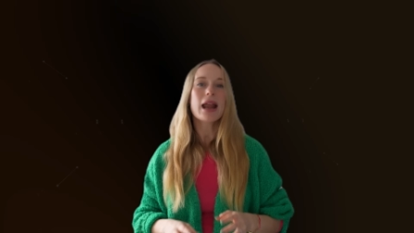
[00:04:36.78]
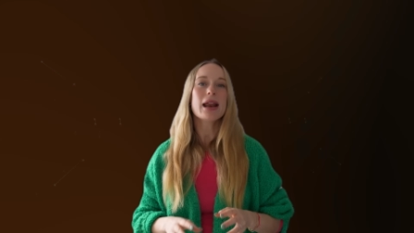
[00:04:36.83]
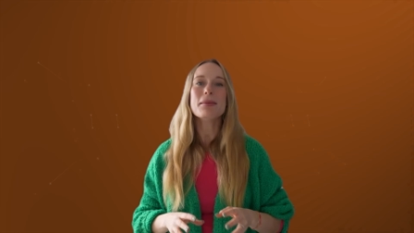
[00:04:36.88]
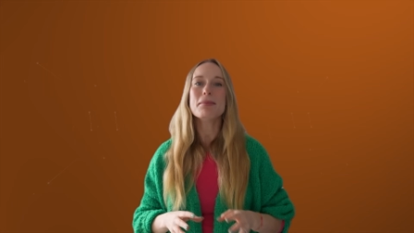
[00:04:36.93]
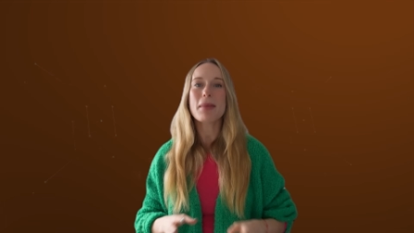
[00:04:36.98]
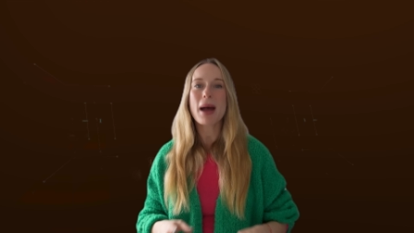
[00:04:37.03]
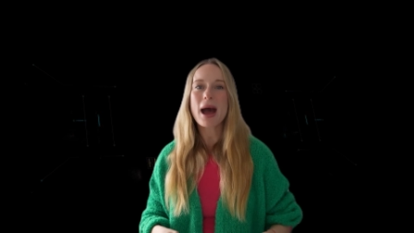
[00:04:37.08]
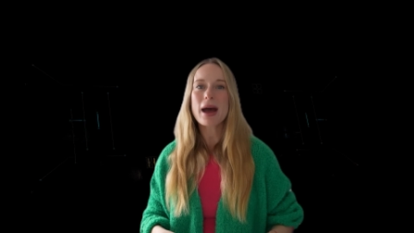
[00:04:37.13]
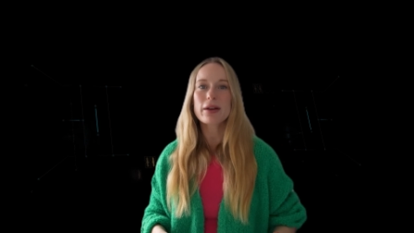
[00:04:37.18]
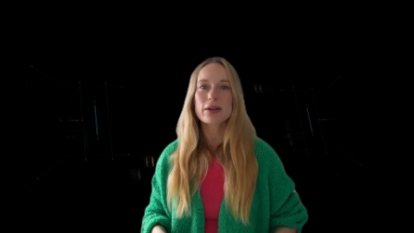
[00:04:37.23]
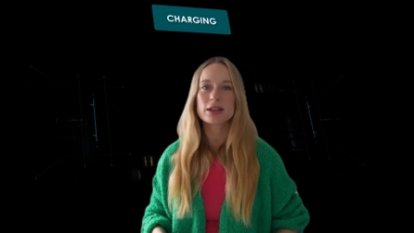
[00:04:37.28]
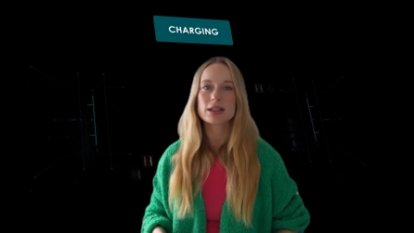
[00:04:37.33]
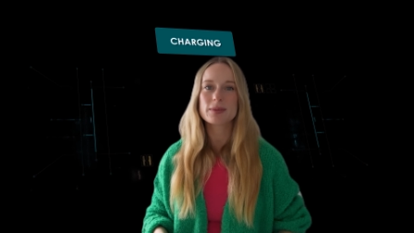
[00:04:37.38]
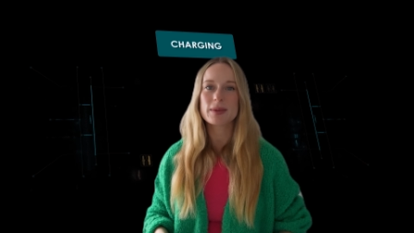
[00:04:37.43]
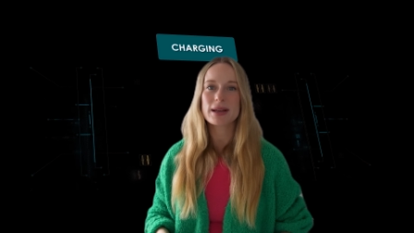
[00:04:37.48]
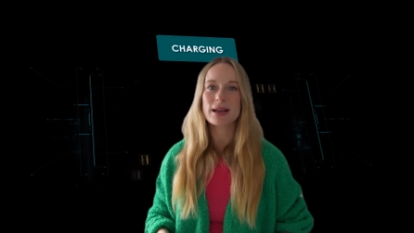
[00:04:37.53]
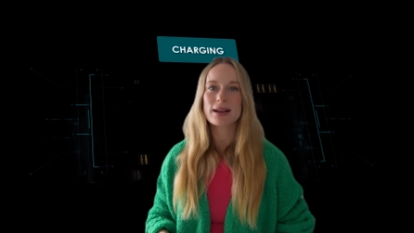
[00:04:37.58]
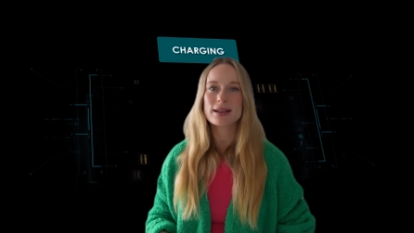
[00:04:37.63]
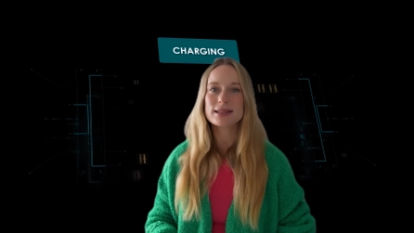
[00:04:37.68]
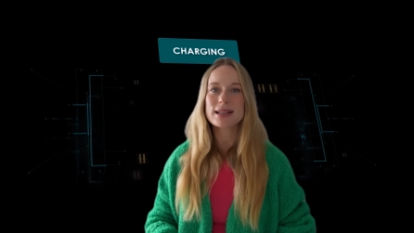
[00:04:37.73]
And it matters
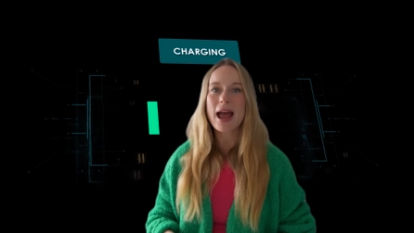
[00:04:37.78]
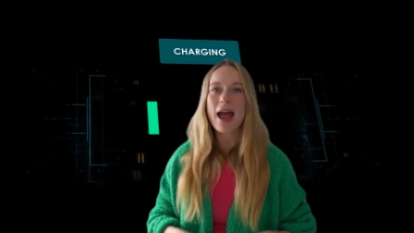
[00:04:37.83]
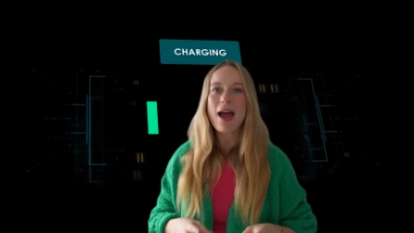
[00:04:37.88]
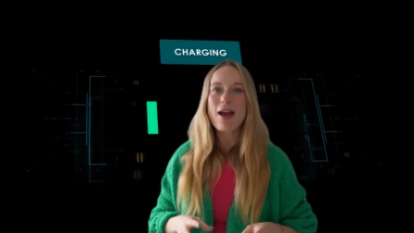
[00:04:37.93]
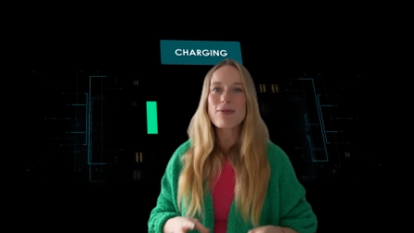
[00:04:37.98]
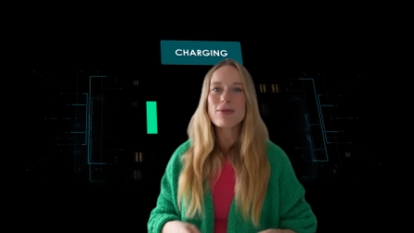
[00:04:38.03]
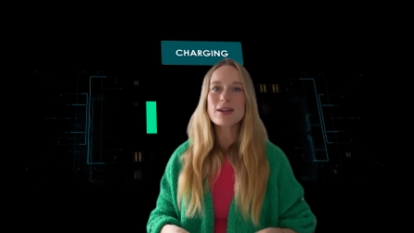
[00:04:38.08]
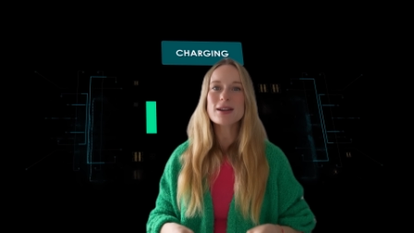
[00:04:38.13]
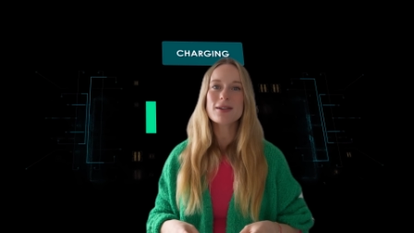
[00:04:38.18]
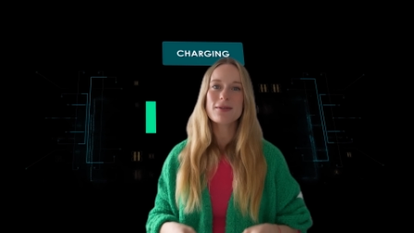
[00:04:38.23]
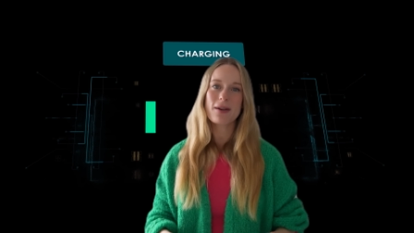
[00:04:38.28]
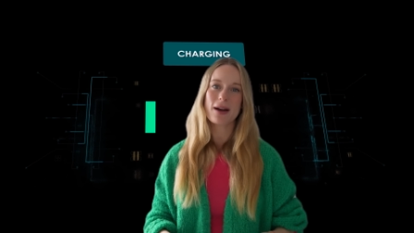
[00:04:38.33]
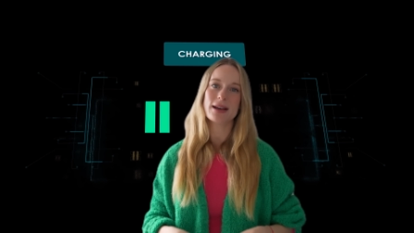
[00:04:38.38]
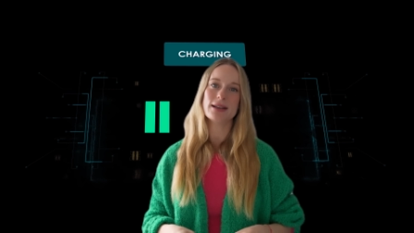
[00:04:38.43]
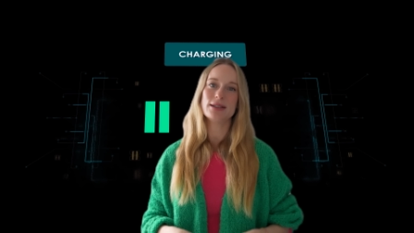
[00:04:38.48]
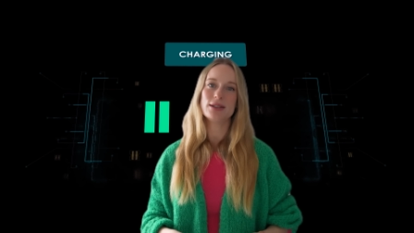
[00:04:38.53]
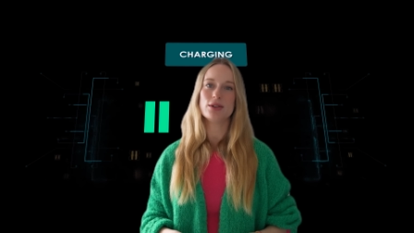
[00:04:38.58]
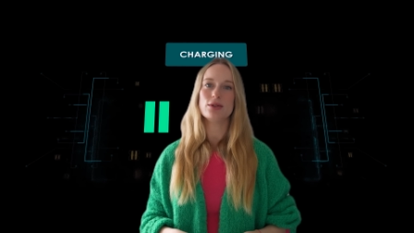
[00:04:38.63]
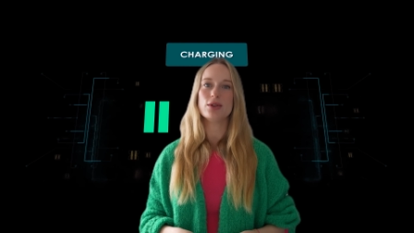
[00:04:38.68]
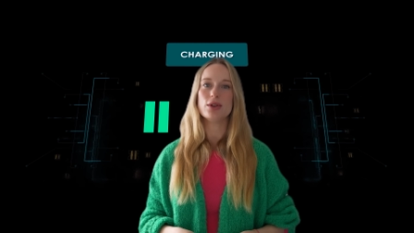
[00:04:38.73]
because every
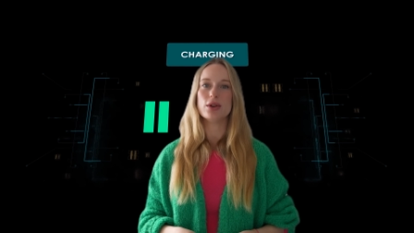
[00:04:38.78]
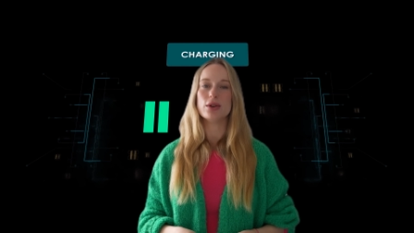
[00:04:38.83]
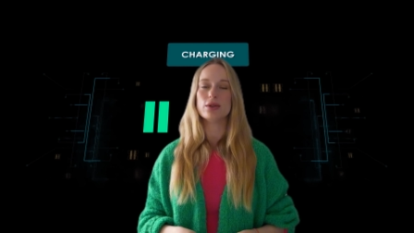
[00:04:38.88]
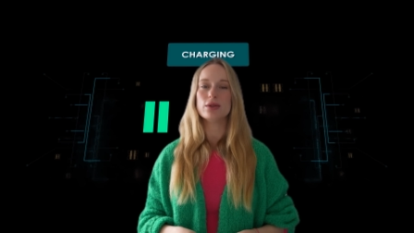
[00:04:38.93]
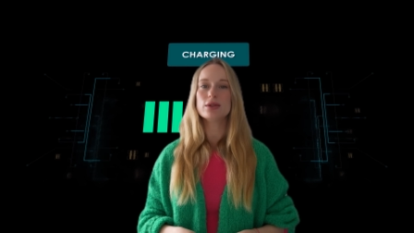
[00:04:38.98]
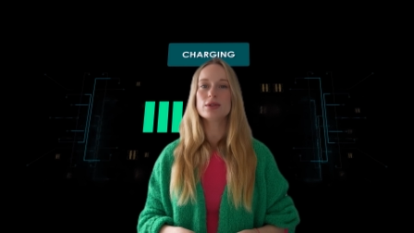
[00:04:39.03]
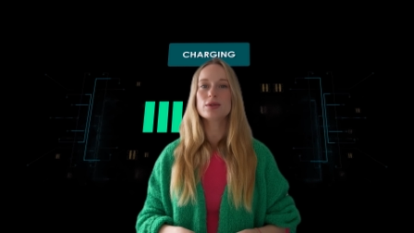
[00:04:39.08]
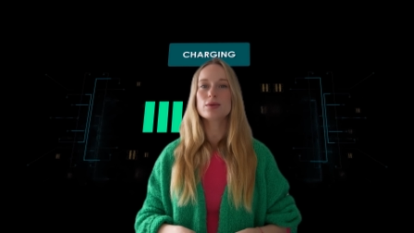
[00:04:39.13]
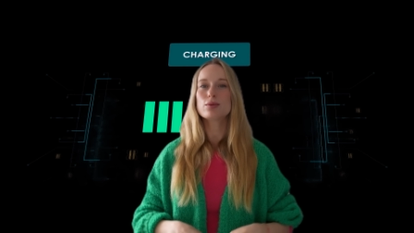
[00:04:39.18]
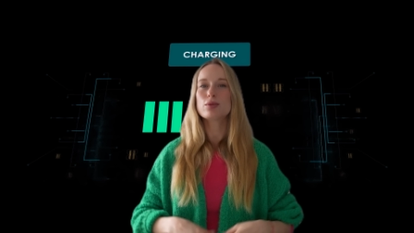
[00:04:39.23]
device you use